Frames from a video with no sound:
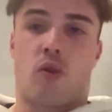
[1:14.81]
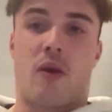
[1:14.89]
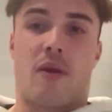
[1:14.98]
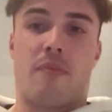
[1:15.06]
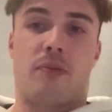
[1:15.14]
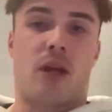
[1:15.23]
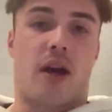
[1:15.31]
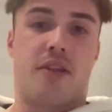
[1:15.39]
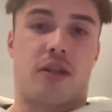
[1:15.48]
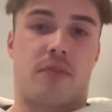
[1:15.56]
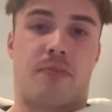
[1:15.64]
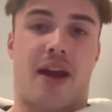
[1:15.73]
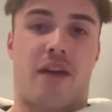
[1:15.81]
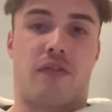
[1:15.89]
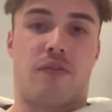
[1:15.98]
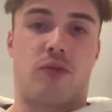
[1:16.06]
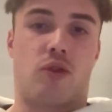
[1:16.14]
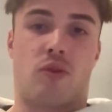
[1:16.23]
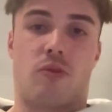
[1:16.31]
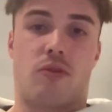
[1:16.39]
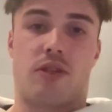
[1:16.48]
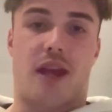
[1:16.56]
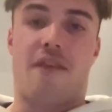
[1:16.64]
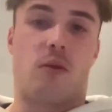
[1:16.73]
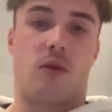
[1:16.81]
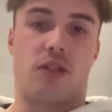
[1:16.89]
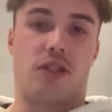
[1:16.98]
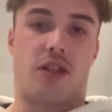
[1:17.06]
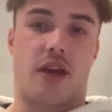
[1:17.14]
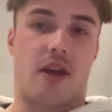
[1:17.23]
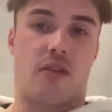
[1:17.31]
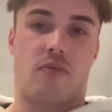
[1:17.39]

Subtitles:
or when guys are back from tournaments, everyone's there.